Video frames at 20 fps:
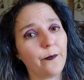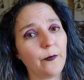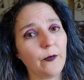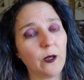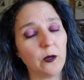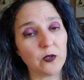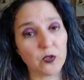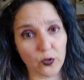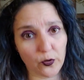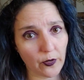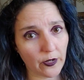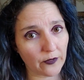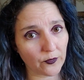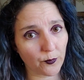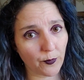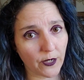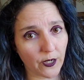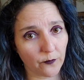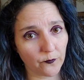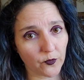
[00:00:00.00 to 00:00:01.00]
So you have to
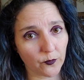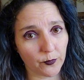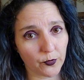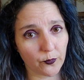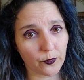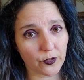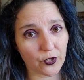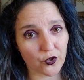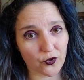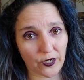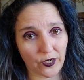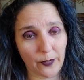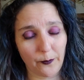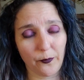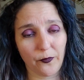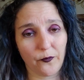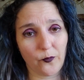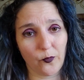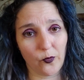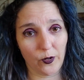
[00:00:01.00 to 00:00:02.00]
be comfortable with Stripe
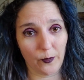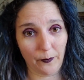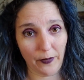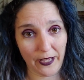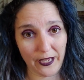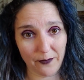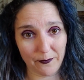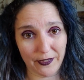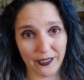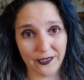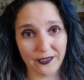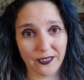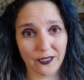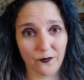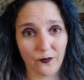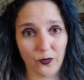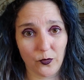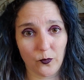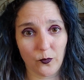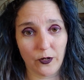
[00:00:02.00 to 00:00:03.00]
for payments
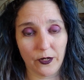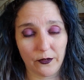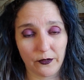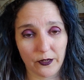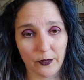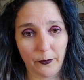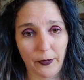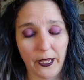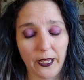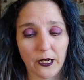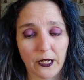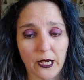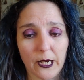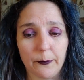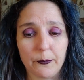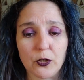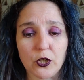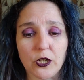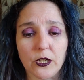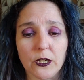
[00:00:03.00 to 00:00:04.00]
if you want a paid
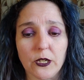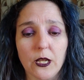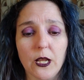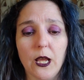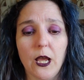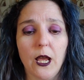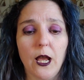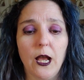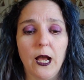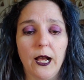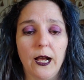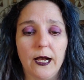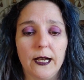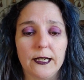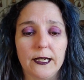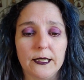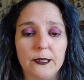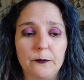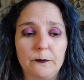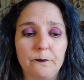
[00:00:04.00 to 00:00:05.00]
option.
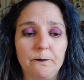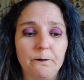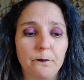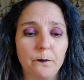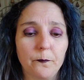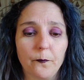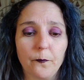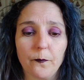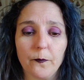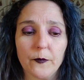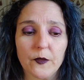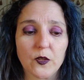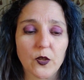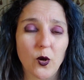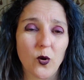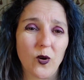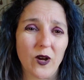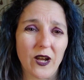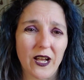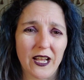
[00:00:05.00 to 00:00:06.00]

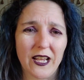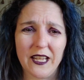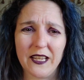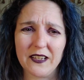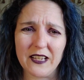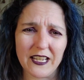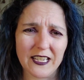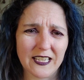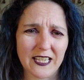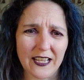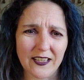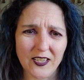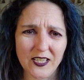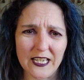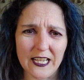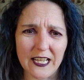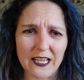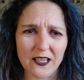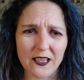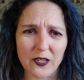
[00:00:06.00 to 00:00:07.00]
So I got to test it
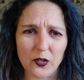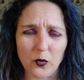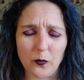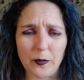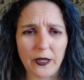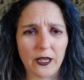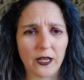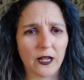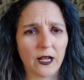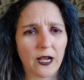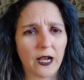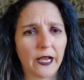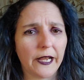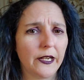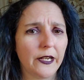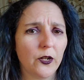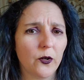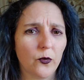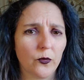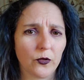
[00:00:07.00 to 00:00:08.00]
out a little bit. I
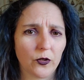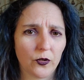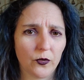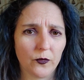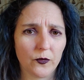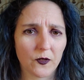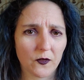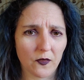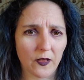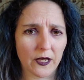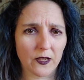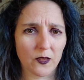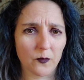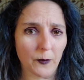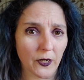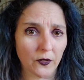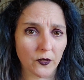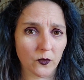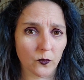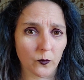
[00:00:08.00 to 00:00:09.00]
don't use a lot of the
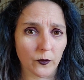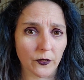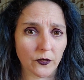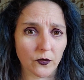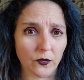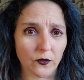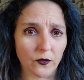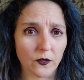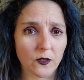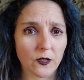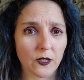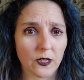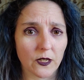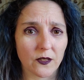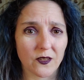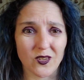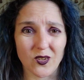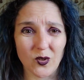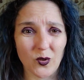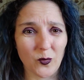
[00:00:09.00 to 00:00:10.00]
bells and whistles
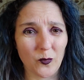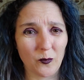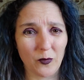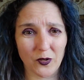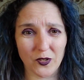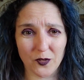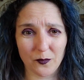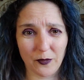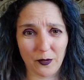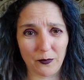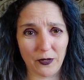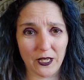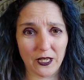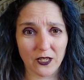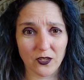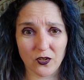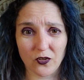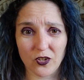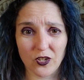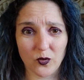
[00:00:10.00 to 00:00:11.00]
in Zoom. Most of my
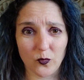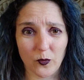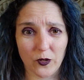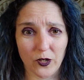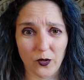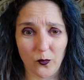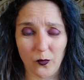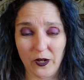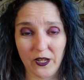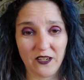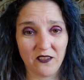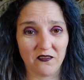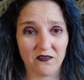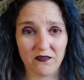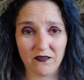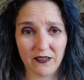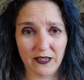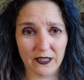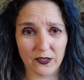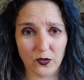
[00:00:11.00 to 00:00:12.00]
meetings are just one-on-one,
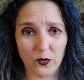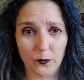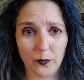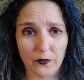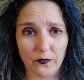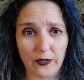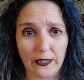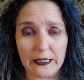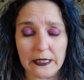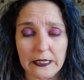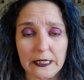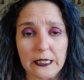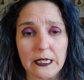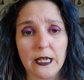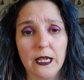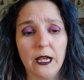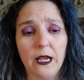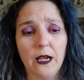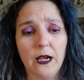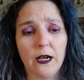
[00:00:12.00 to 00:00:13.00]
not super fancy.
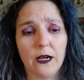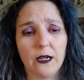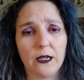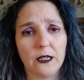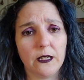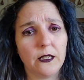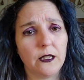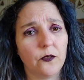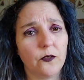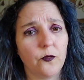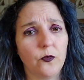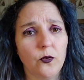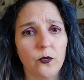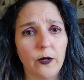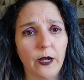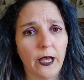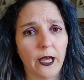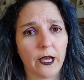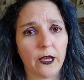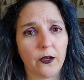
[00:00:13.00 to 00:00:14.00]
If you
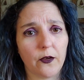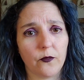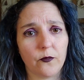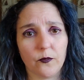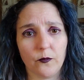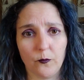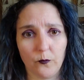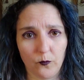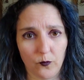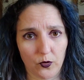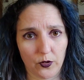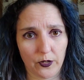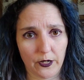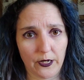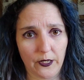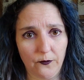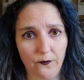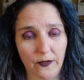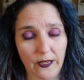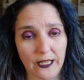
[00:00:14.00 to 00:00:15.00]
have more
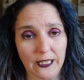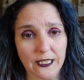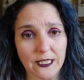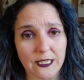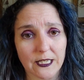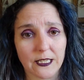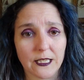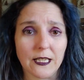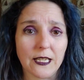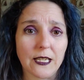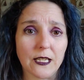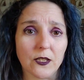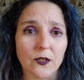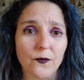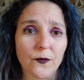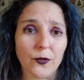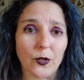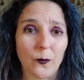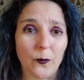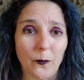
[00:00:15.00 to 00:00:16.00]
advanced needs
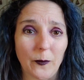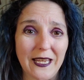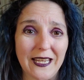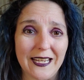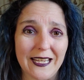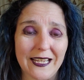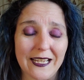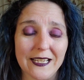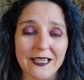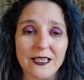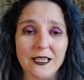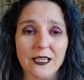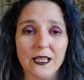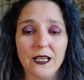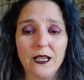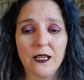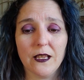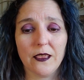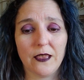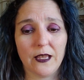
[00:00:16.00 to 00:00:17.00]
for your meetings,
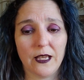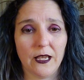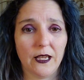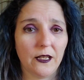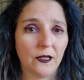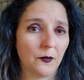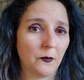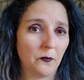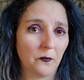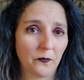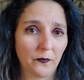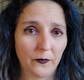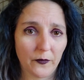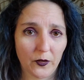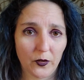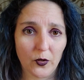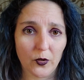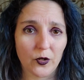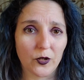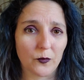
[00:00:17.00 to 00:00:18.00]
then
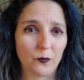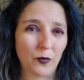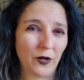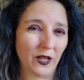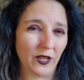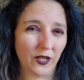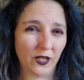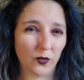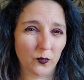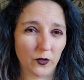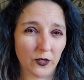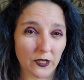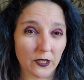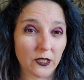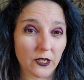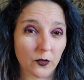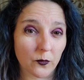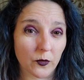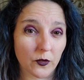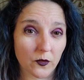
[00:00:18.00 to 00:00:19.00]
you're probably going to want to
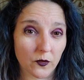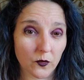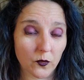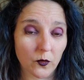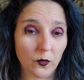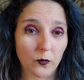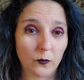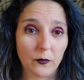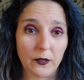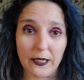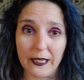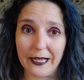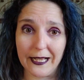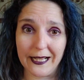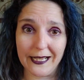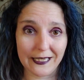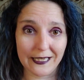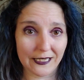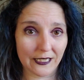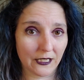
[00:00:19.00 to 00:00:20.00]
stick with Zoom. It
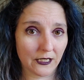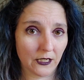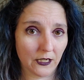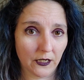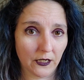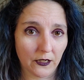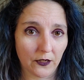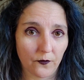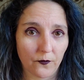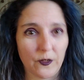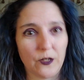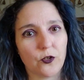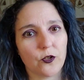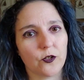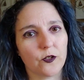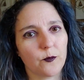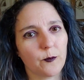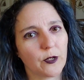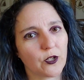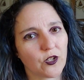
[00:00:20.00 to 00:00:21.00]
has a ton of
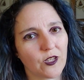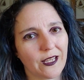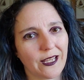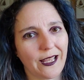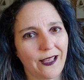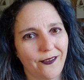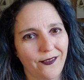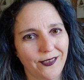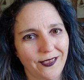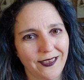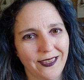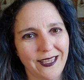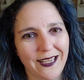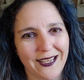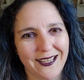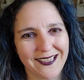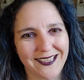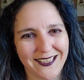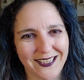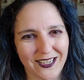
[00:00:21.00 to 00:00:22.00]
features, much like Calendly
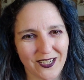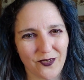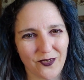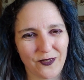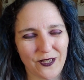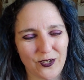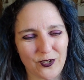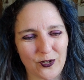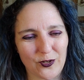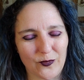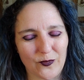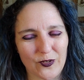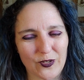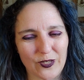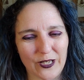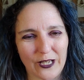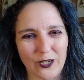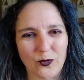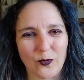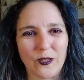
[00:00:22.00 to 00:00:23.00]
has a ton of features for
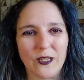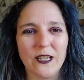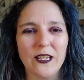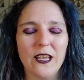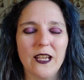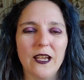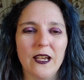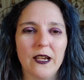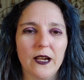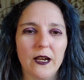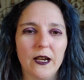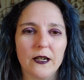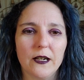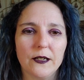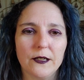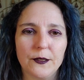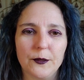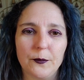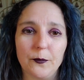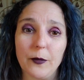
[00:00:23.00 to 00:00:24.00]
scheduling.
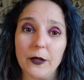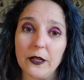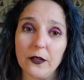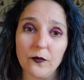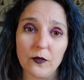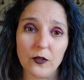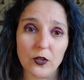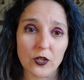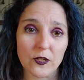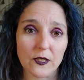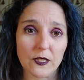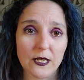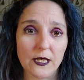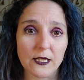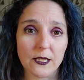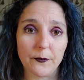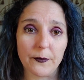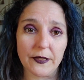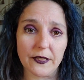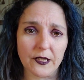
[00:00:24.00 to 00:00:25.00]
But if you just need
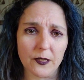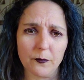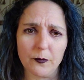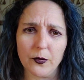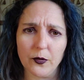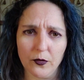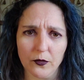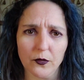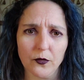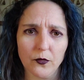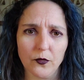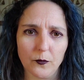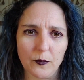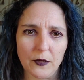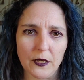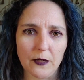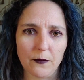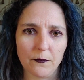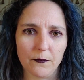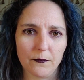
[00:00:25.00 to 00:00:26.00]
something simple, Google
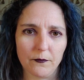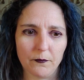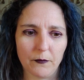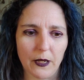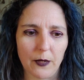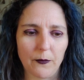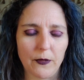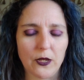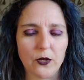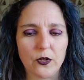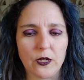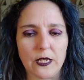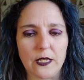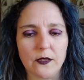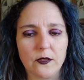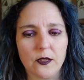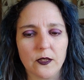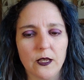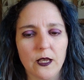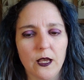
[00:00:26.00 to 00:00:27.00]
Meet might meet your
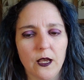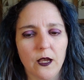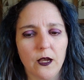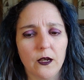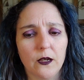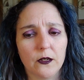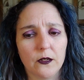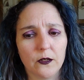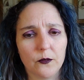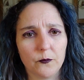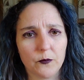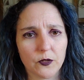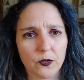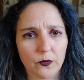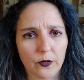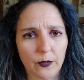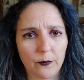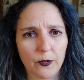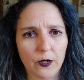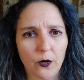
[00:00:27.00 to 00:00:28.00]
needs. So
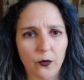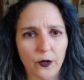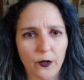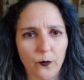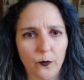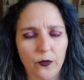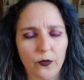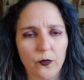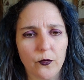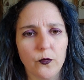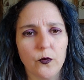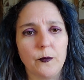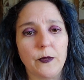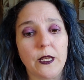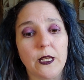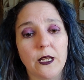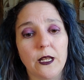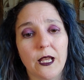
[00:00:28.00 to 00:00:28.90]
I'm going with Google Meet.